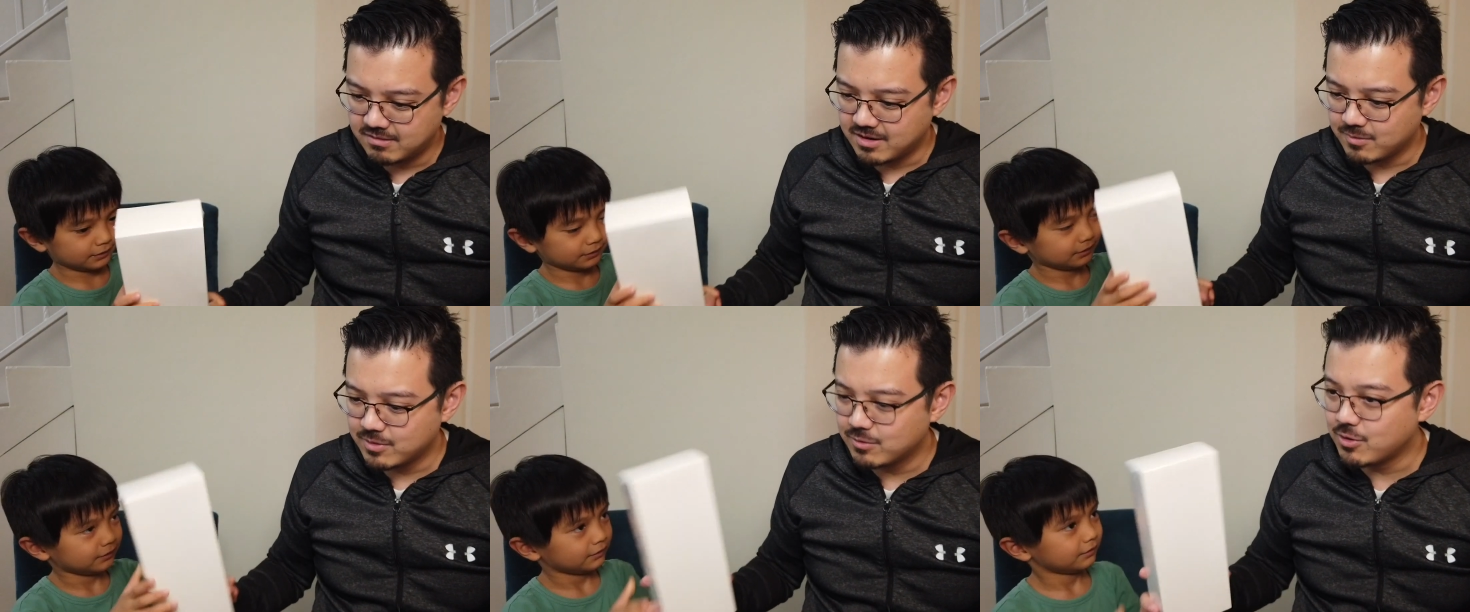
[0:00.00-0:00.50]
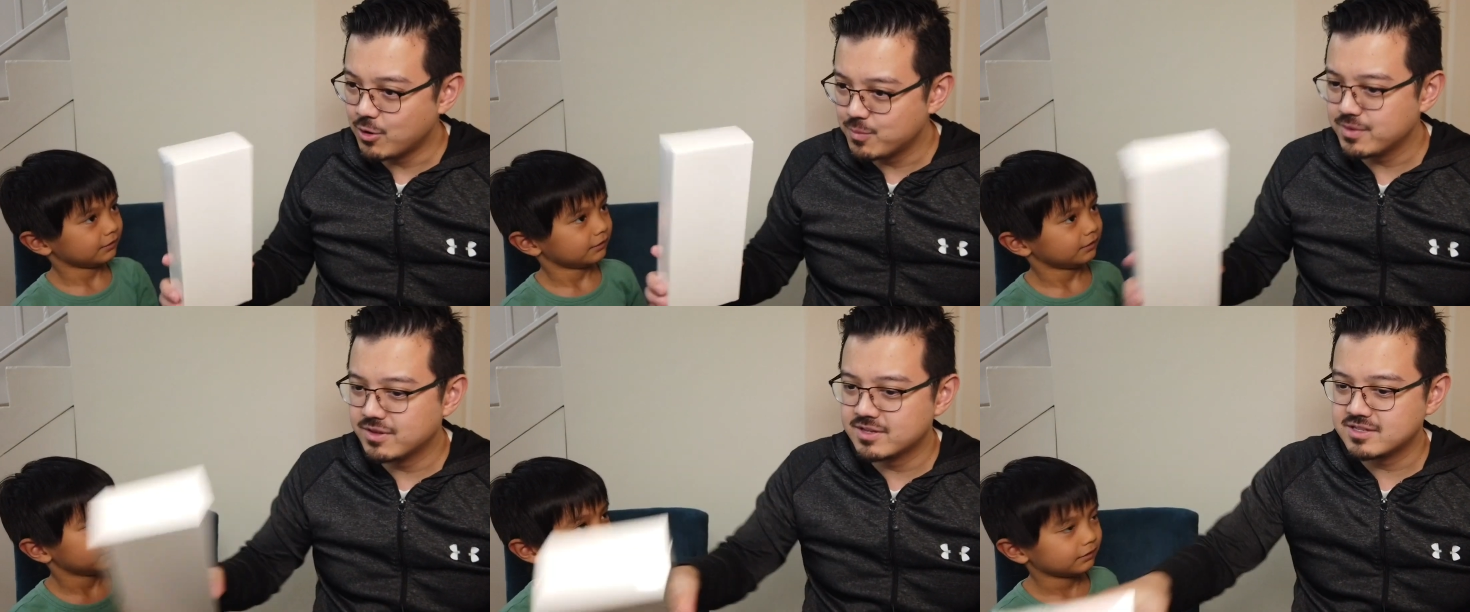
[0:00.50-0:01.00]
Speaker 1: All right, we'll
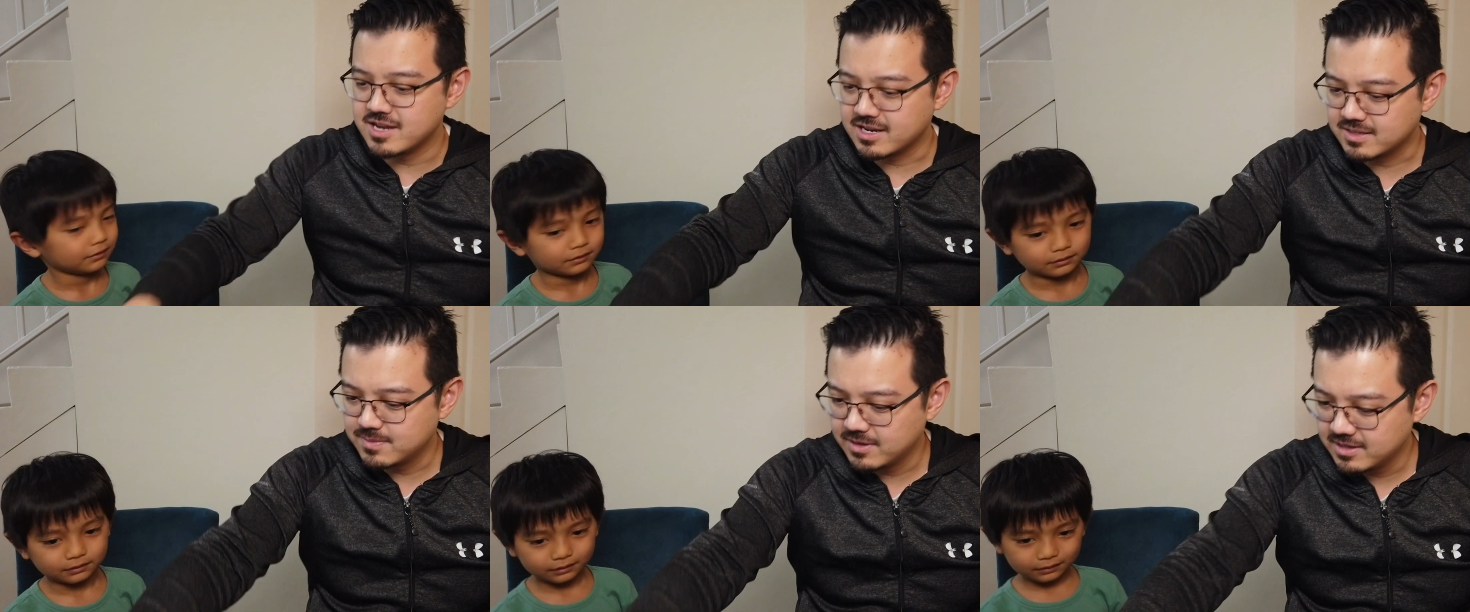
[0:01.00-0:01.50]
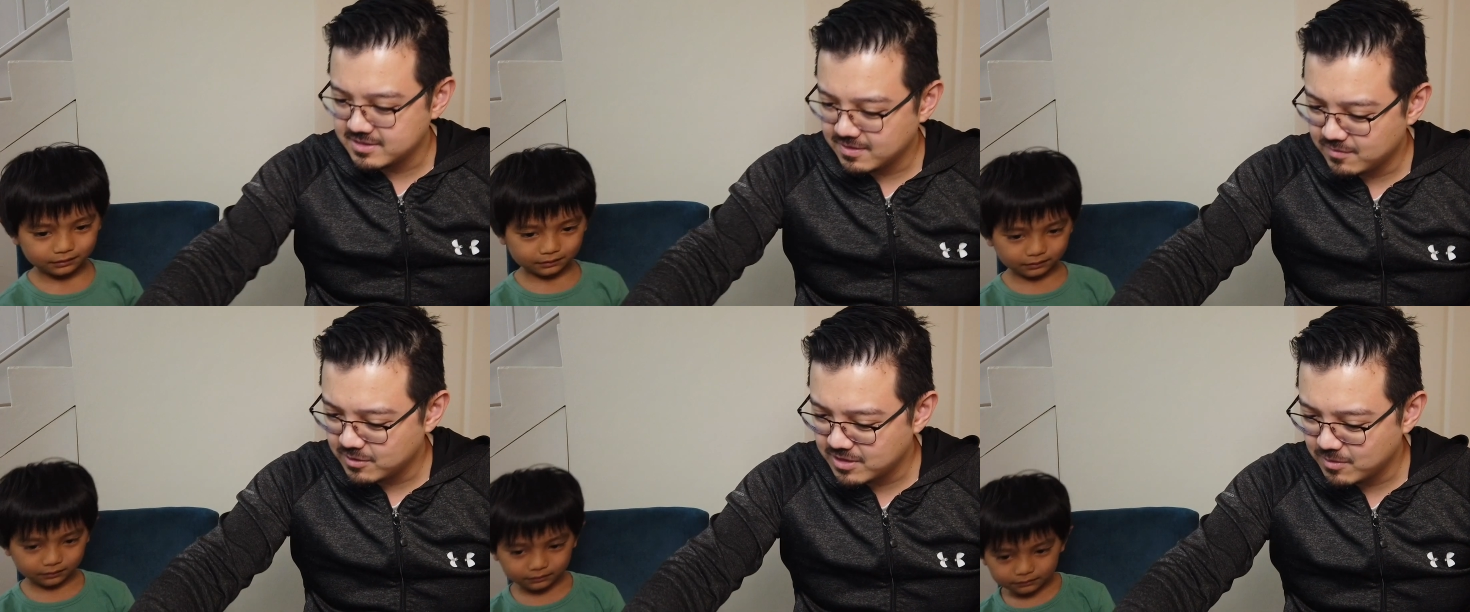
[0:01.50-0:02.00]
open this next, but let's have
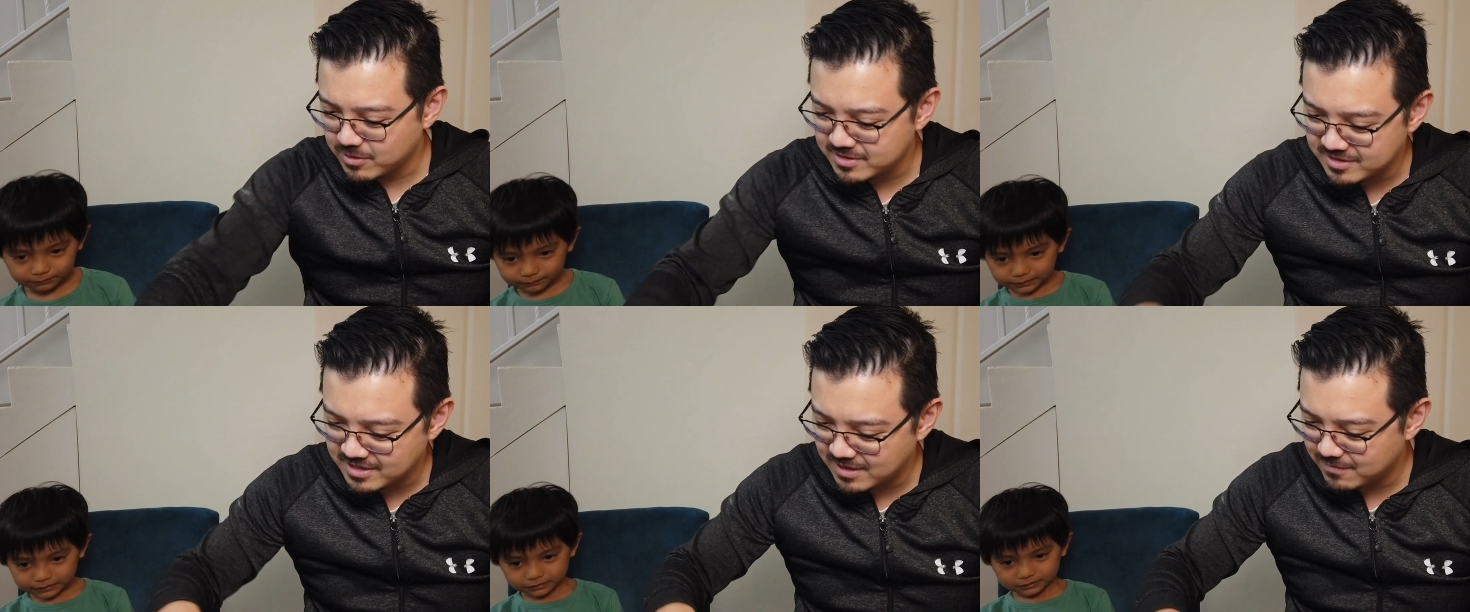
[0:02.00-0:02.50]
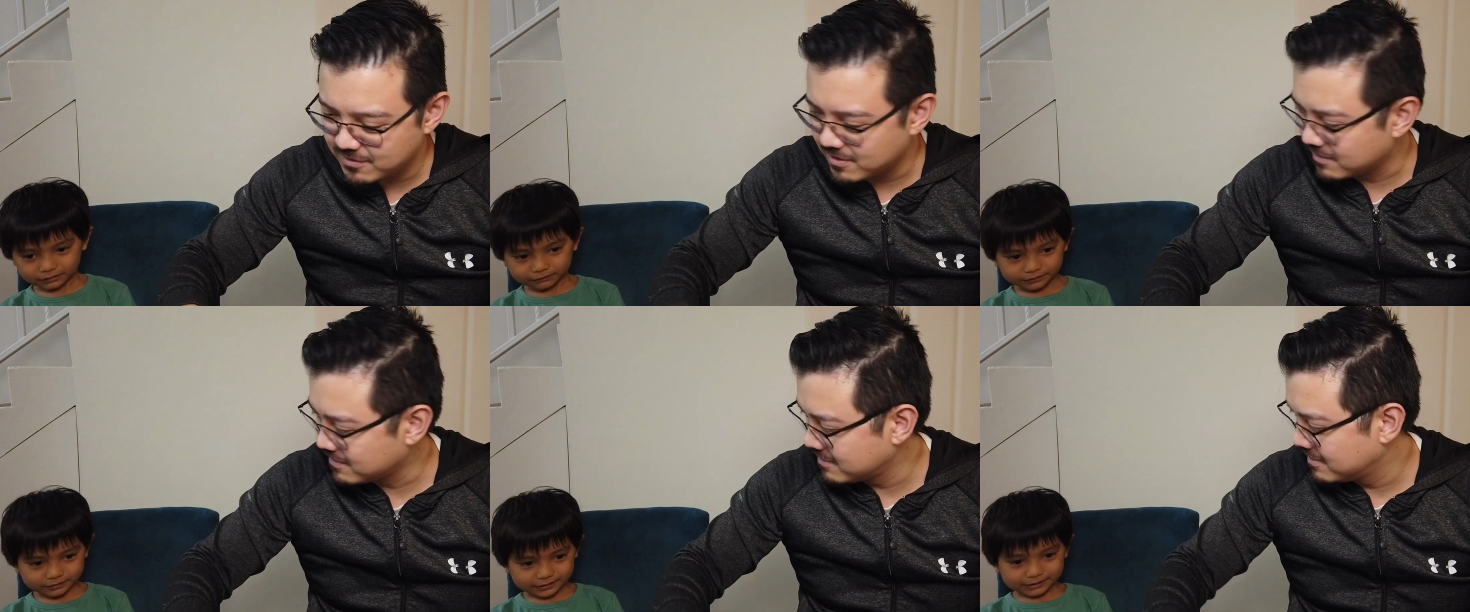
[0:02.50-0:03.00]
a look at what's in here
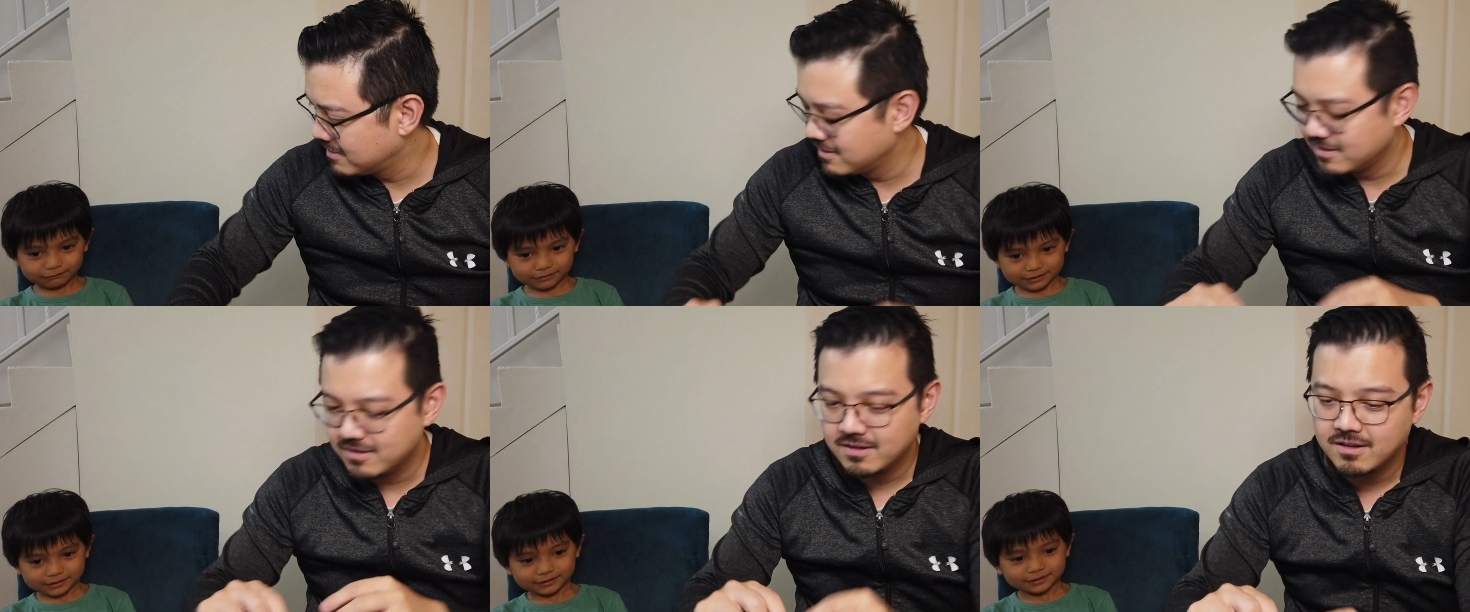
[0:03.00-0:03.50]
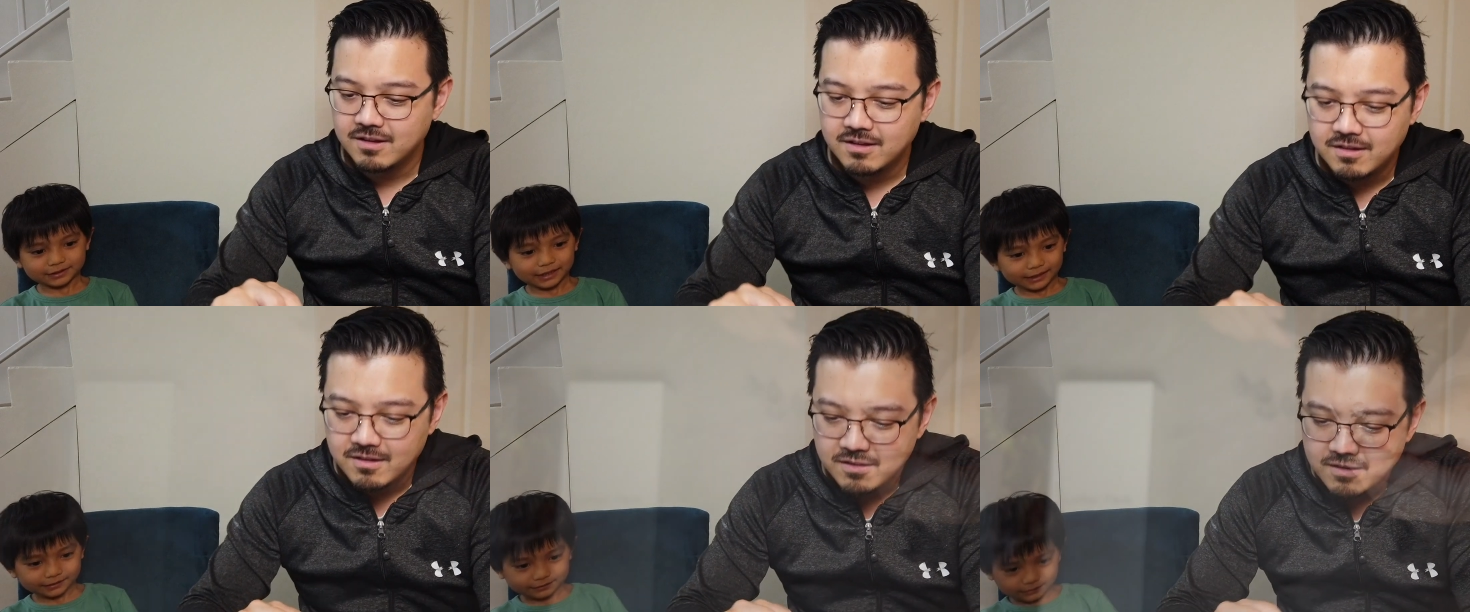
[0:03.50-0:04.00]
Speaker 2: first. Let's see what's inside